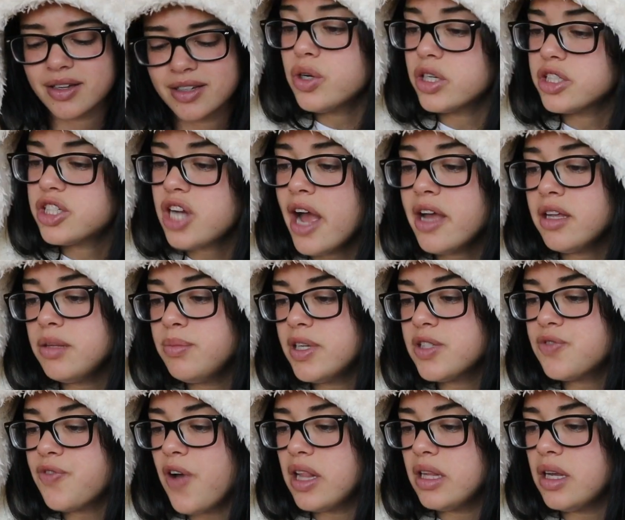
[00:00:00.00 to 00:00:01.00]
your child
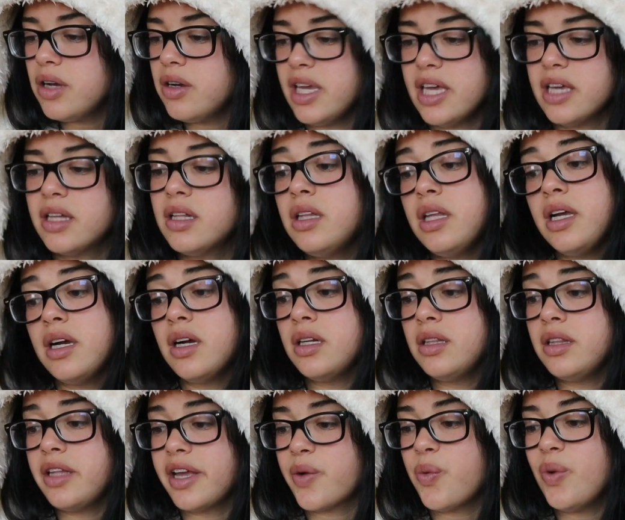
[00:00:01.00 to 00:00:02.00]
must follow a
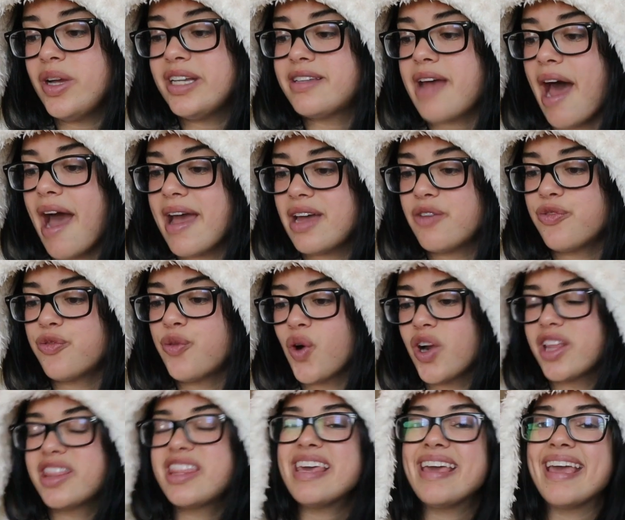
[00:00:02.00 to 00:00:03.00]
clear liquid diet
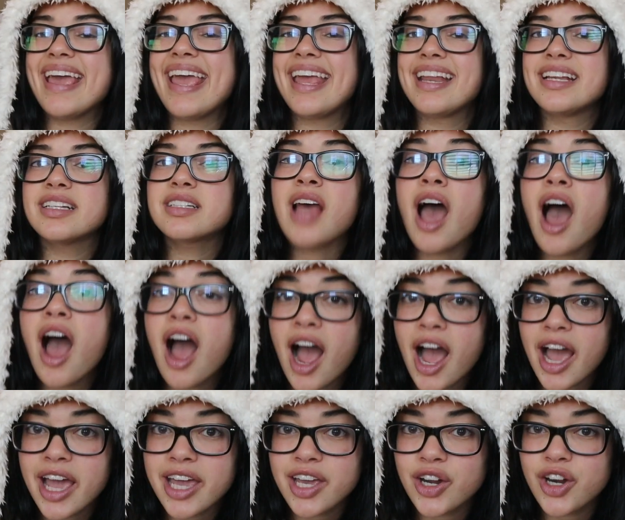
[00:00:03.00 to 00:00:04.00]
for the
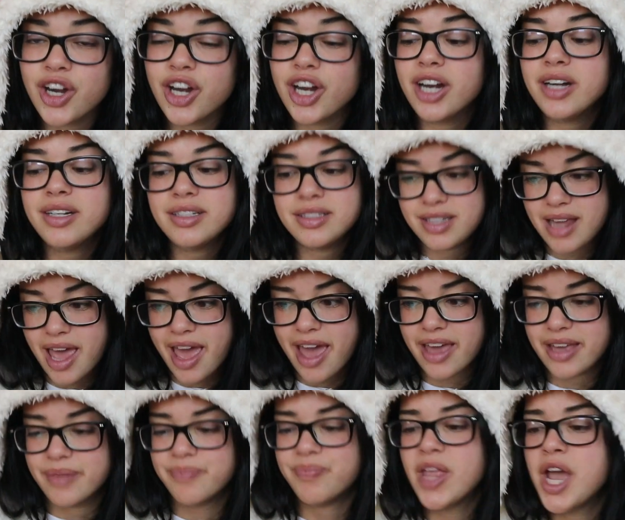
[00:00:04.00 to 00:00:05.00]
entire
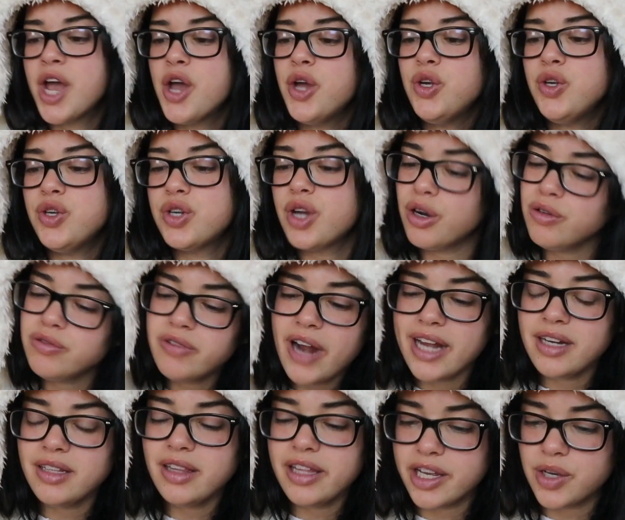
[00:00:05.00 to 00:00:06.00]
day. No
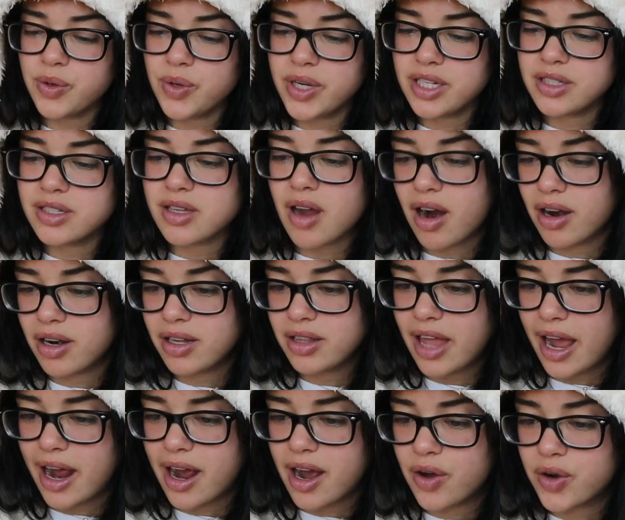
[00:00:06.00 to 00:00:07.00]
red liquids are
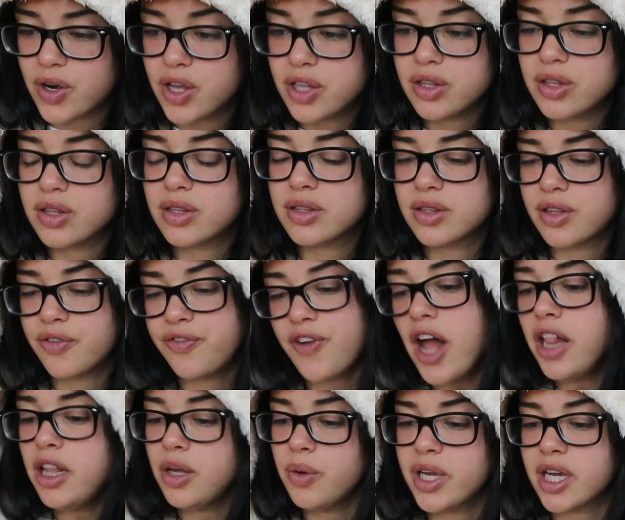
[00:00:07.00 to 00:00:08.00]
allowed. The
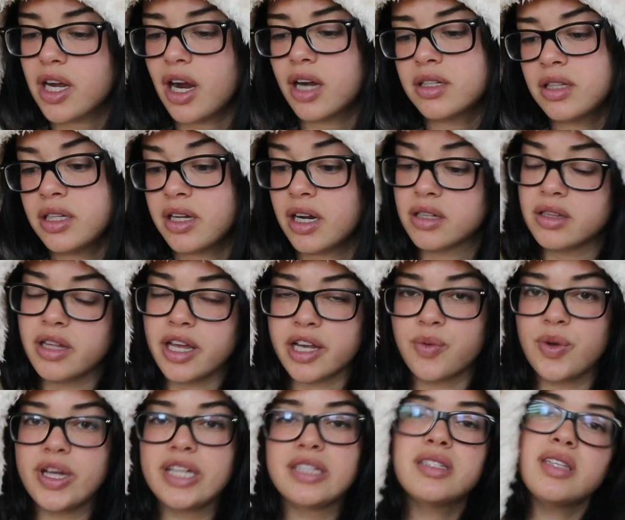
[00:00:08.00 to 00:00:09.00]
following are clear
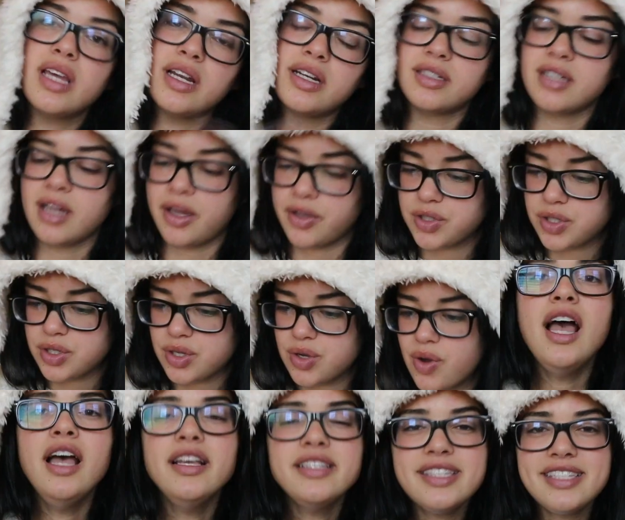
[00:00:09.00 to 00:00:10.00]
liquids. Then it tells you.
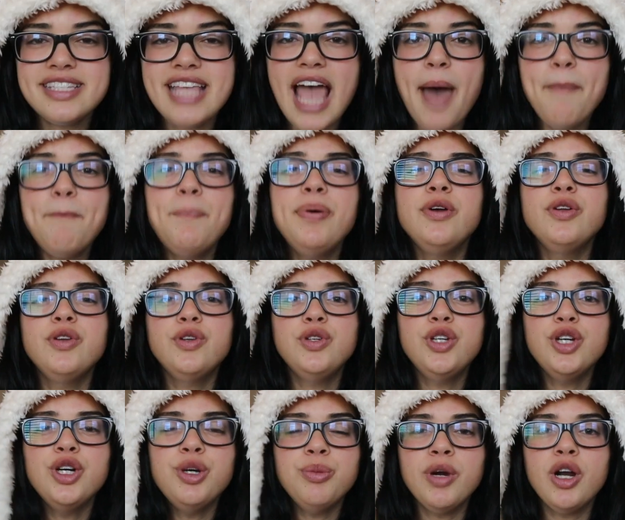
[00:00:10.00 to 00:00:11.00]
Step
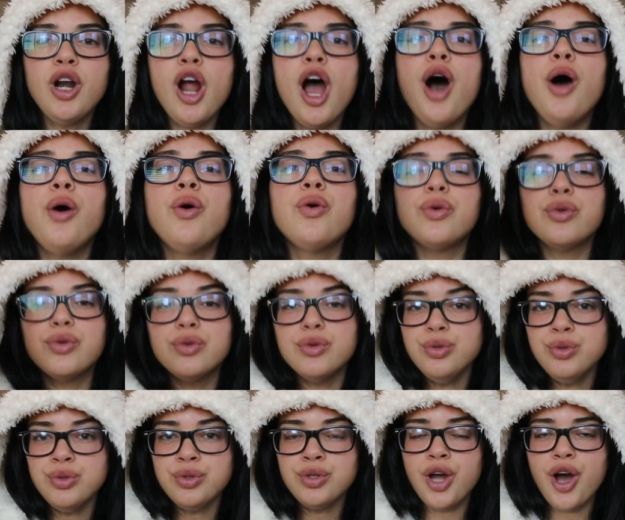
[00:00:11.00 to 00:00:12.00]
numero
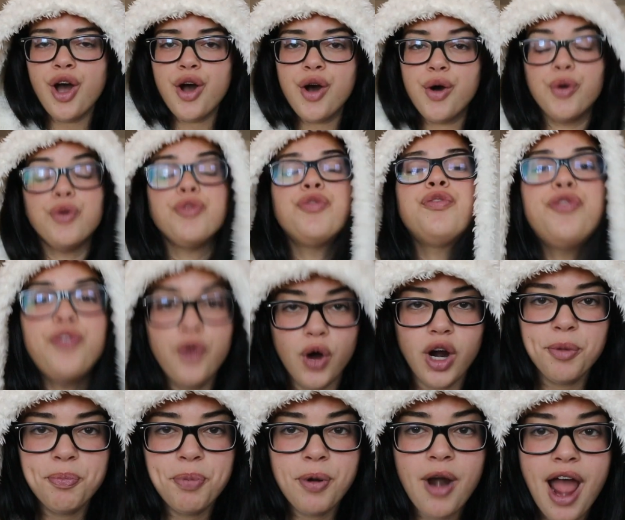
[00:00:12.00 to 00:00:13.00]
uno
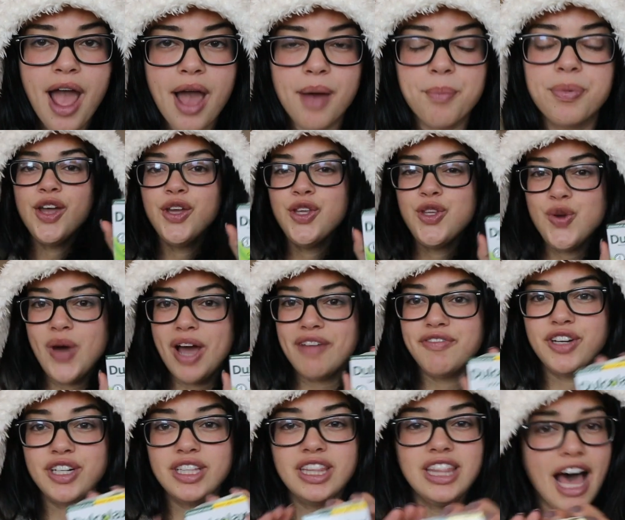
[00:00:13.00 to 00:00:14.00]
for prep. You
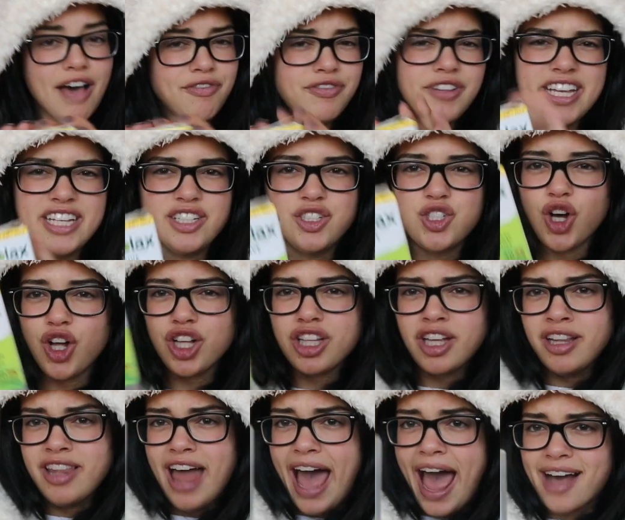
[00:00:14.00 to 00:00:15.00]
have your lovely
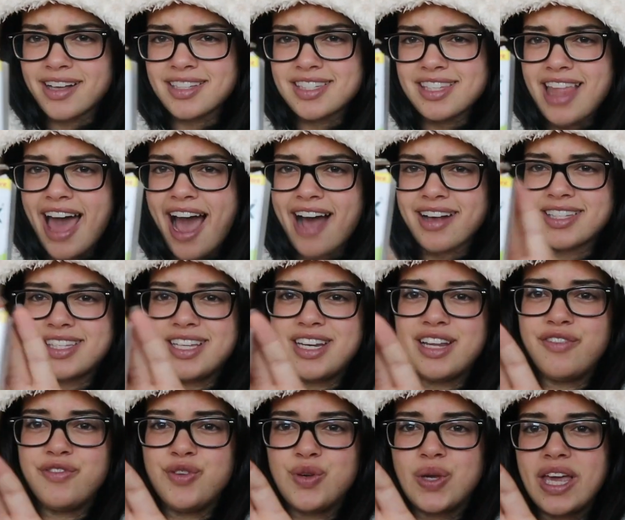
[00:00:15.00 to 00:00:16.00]
Dulcolax
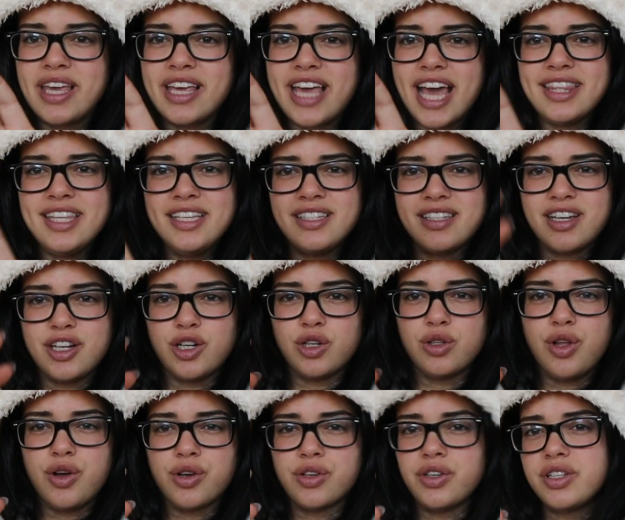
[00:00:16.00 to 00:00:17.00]
laxative. You can get this at your
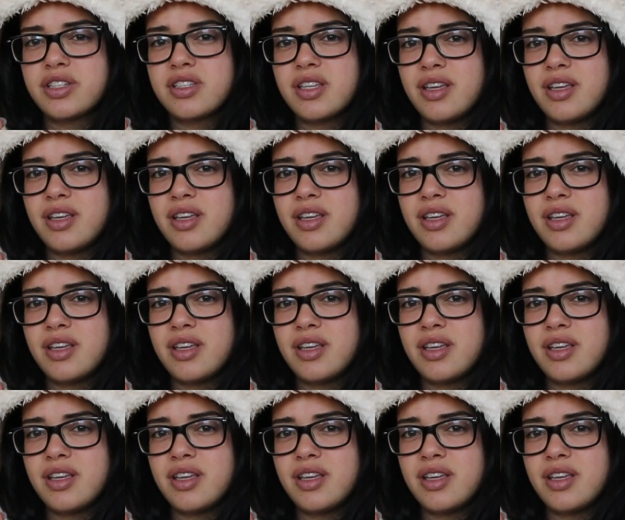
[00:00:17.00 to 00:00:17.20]
local